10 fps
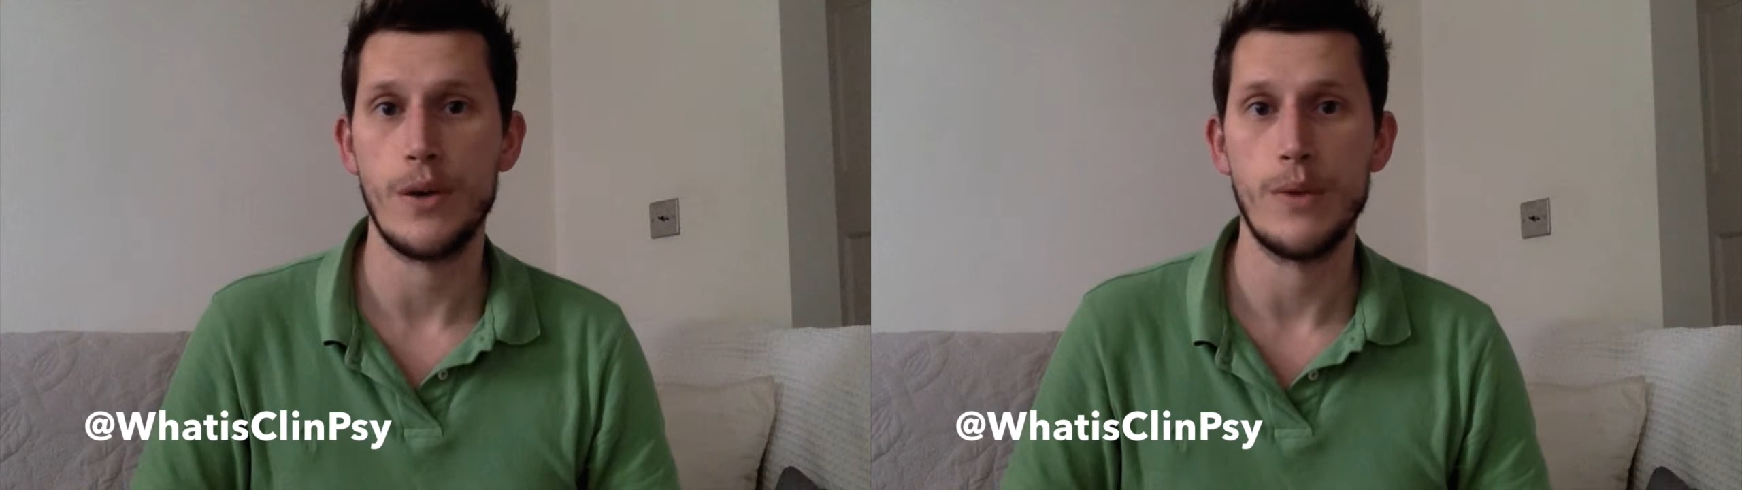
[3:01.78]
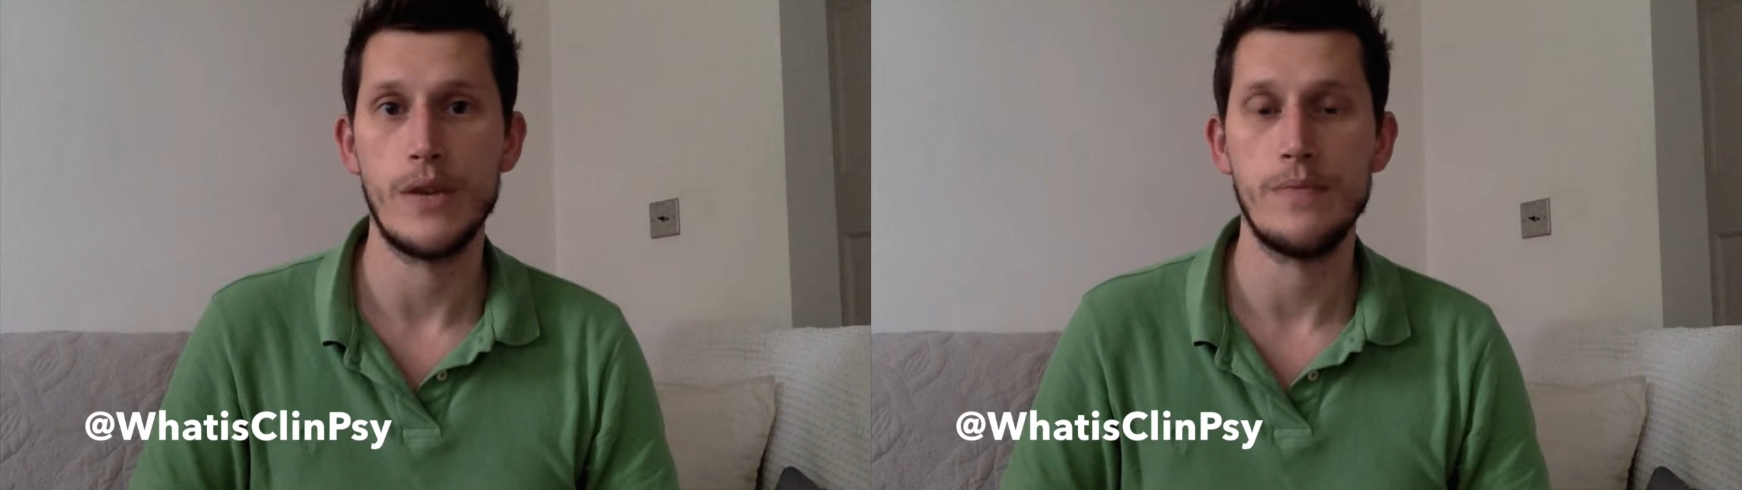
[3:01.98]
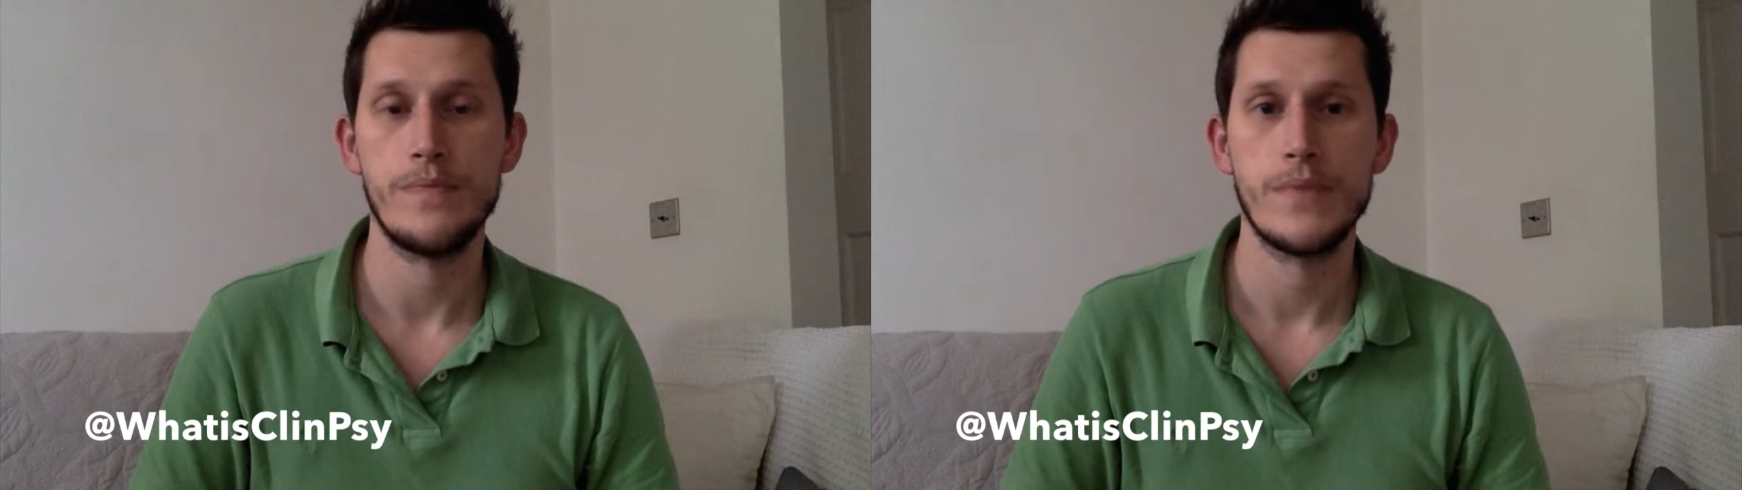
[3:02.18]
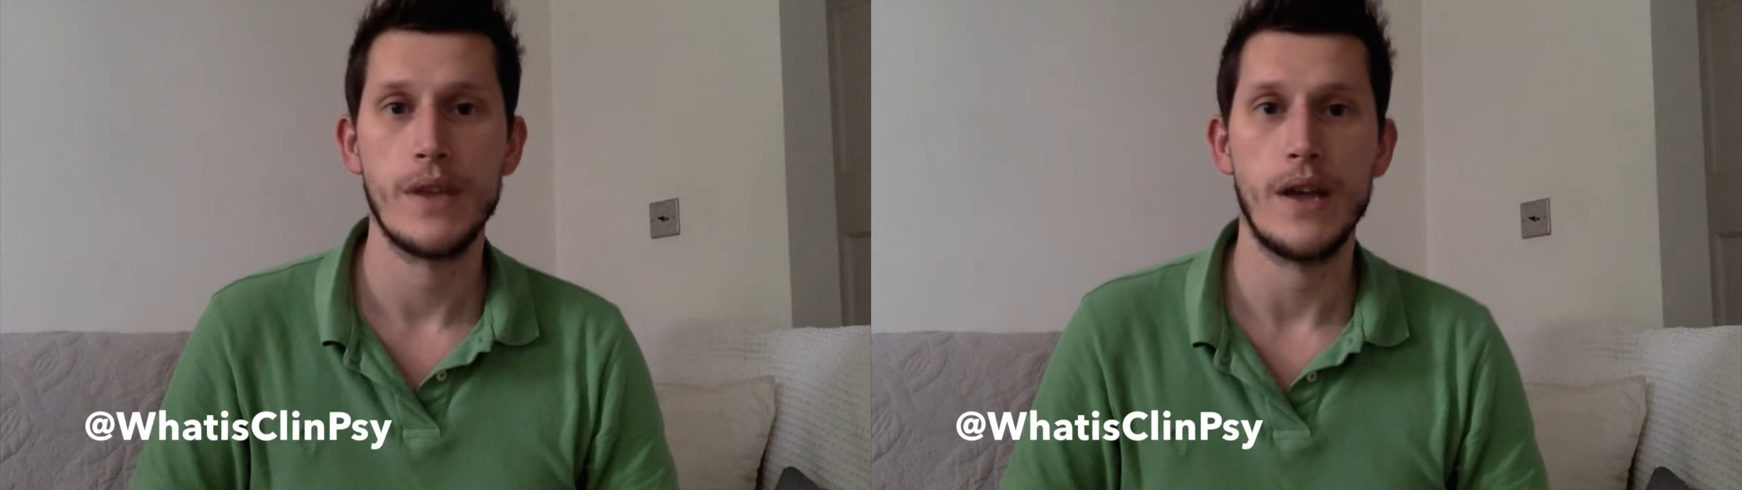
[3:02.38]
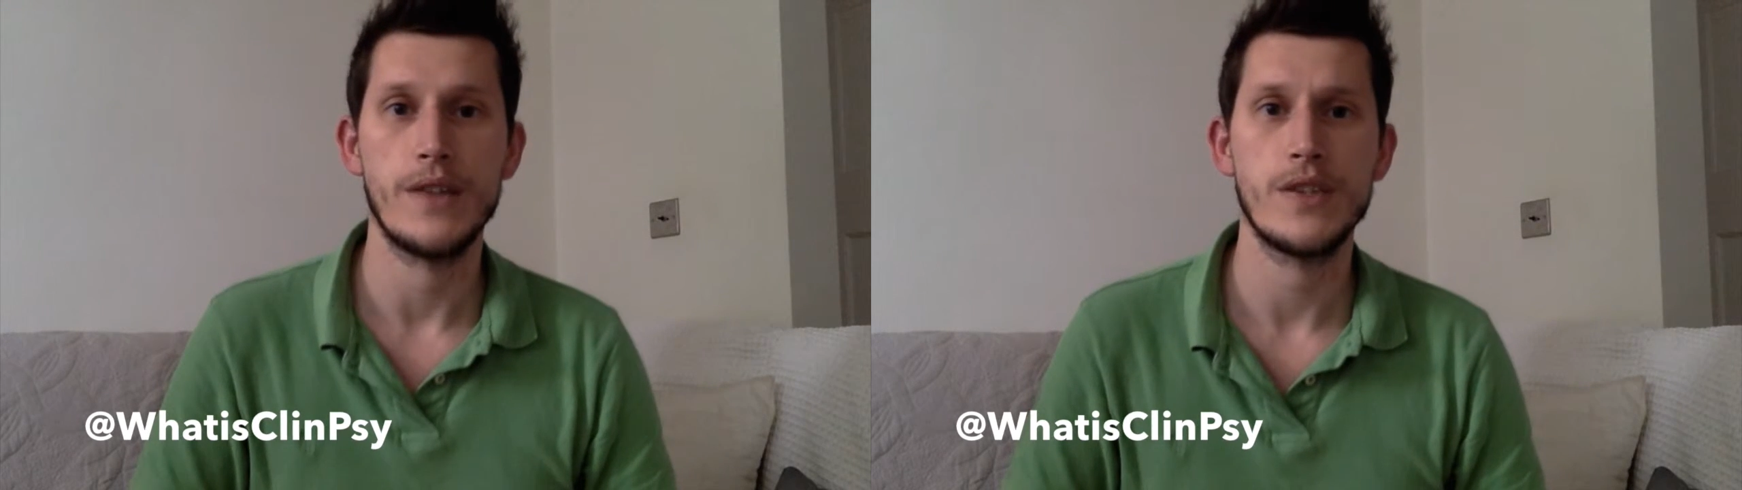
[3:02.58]
come in.
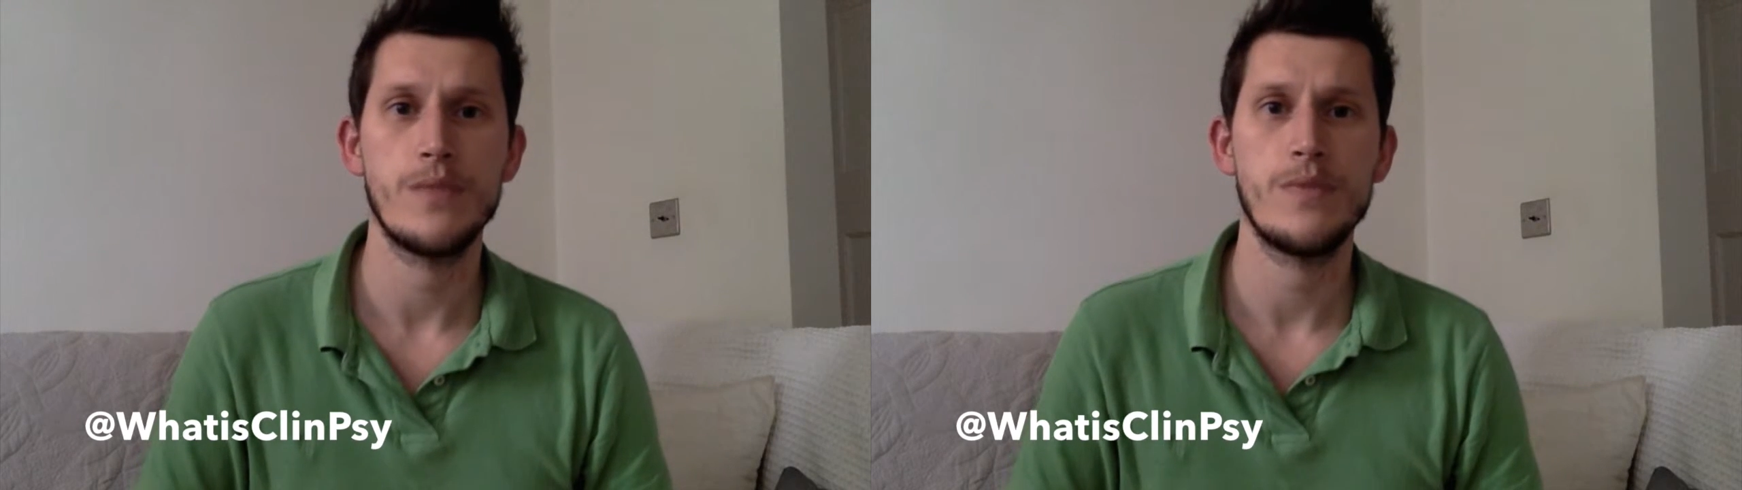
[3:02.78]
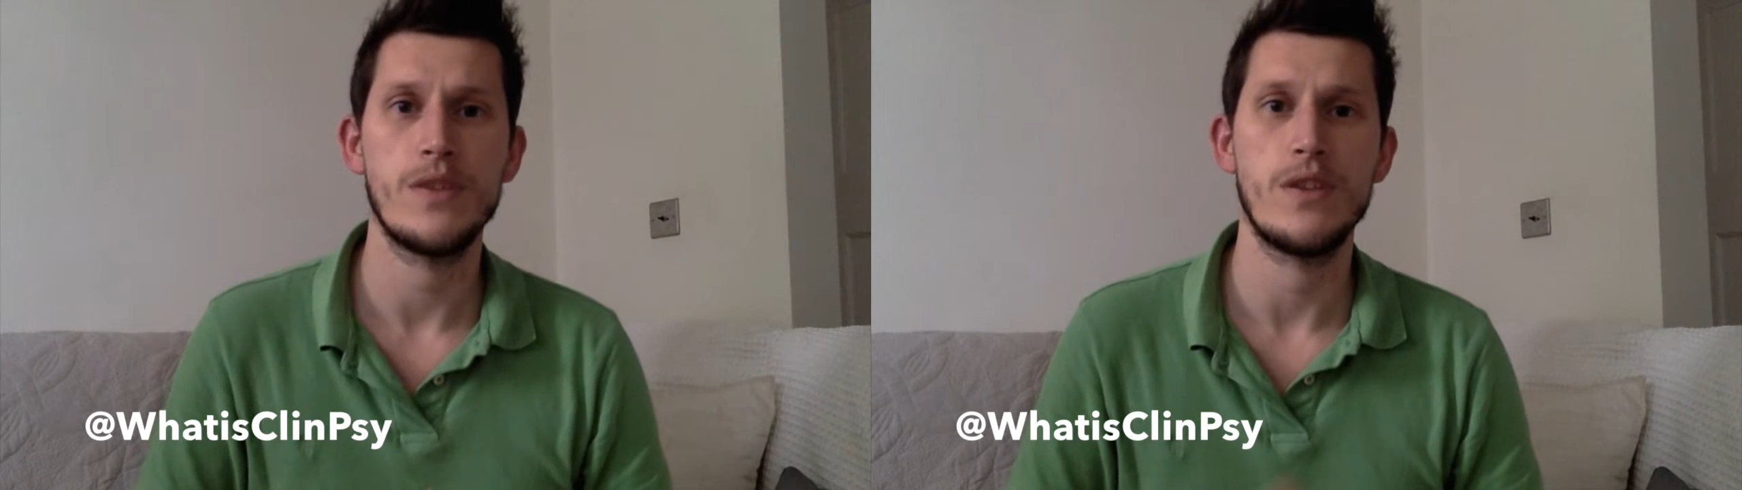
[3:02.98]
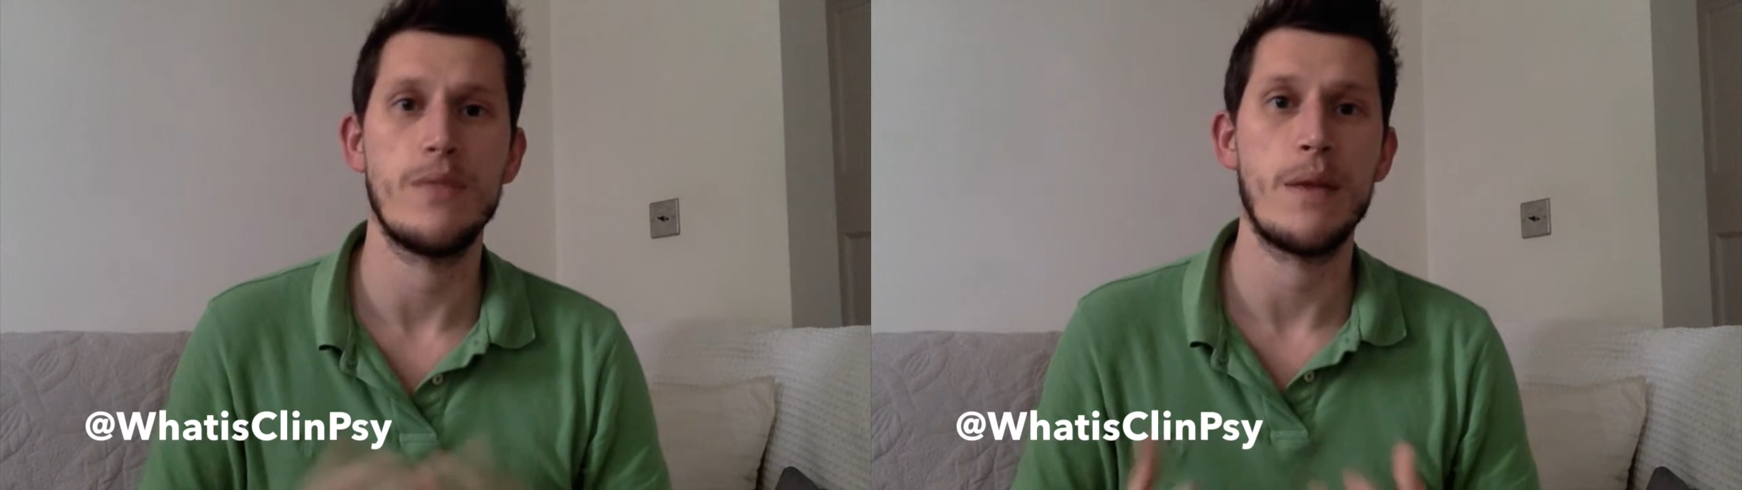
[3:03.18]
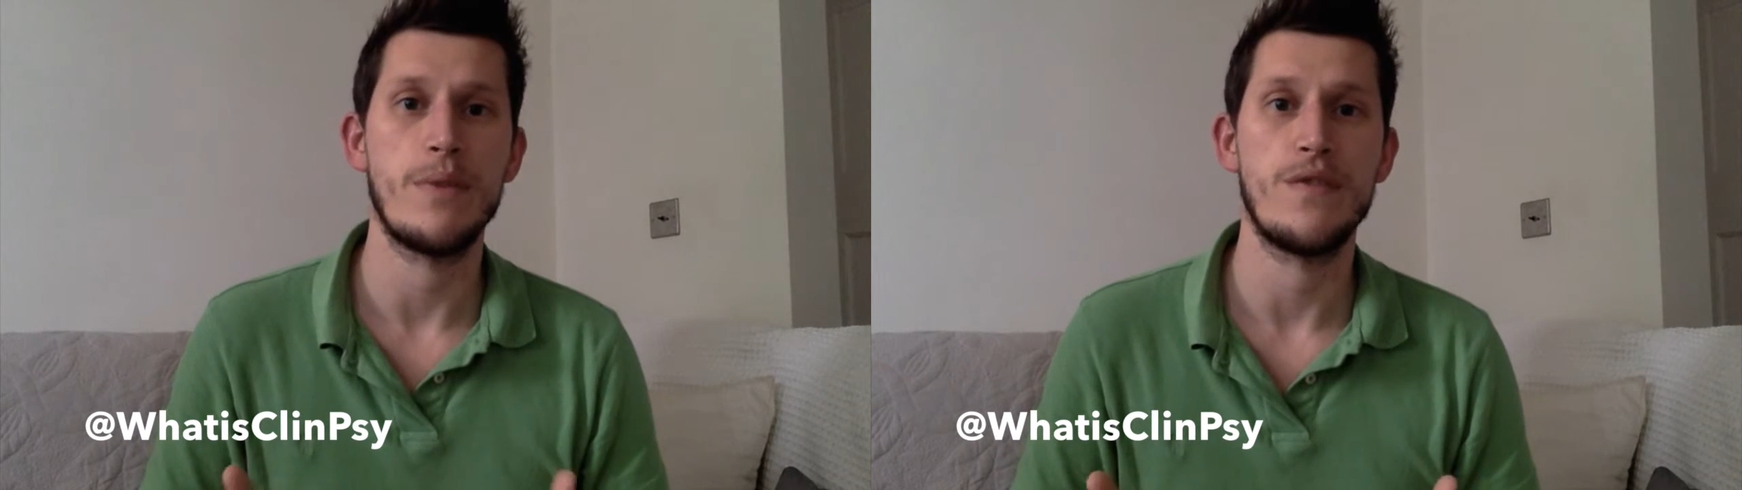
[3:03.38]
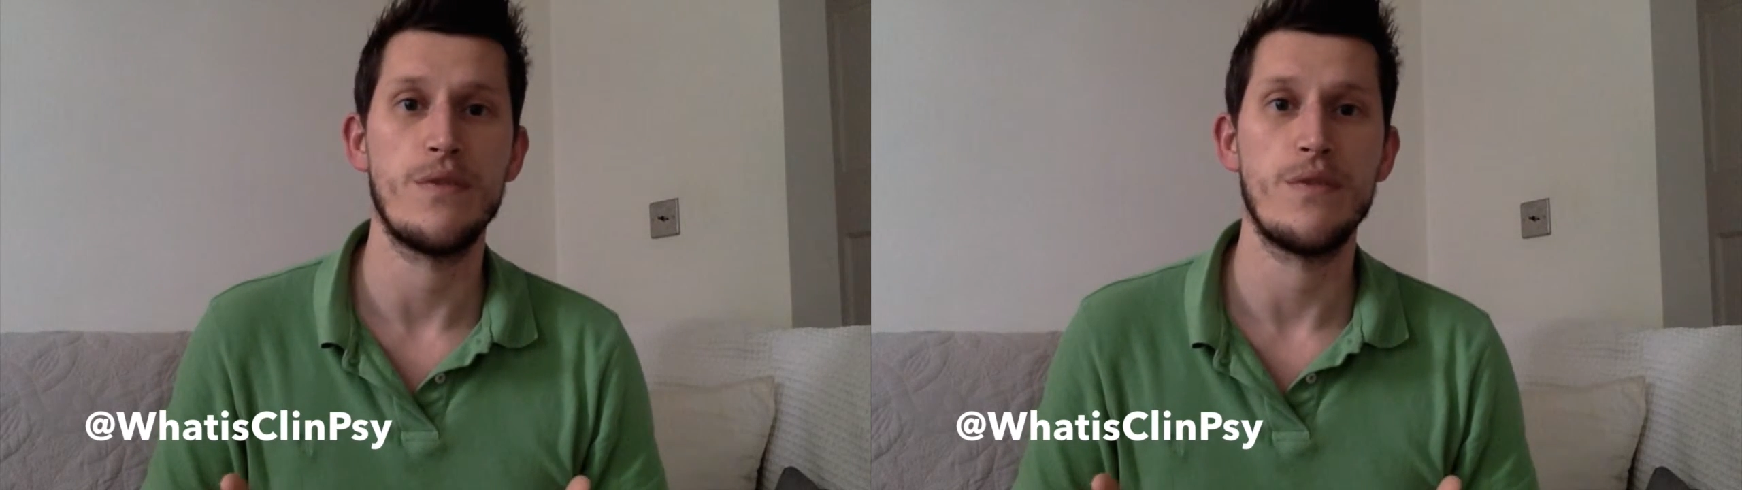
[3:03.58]
And some that you might be